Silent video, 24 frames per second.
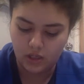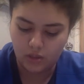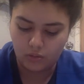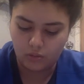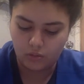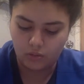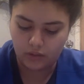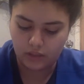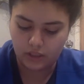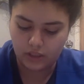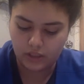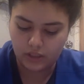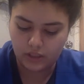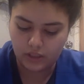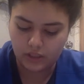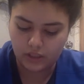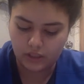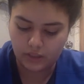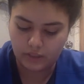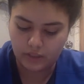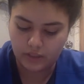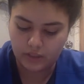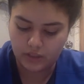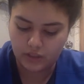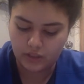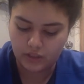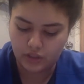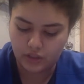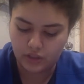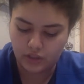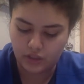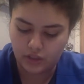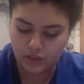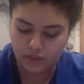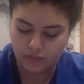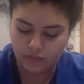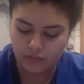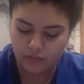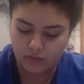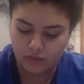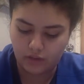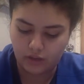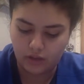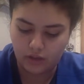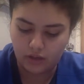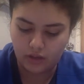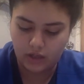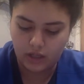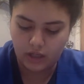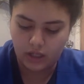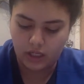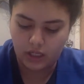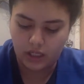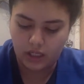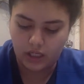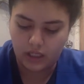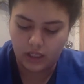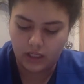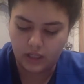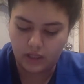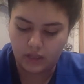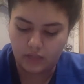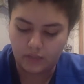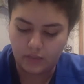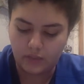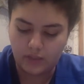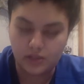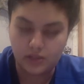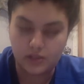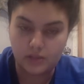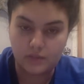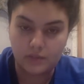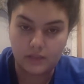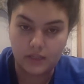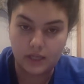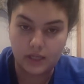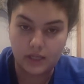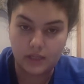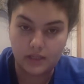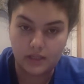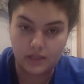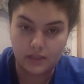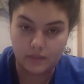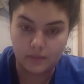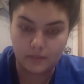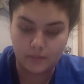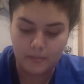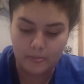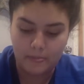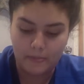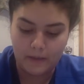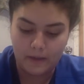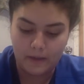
We're going to check the patient's GFR and the patient's potassium.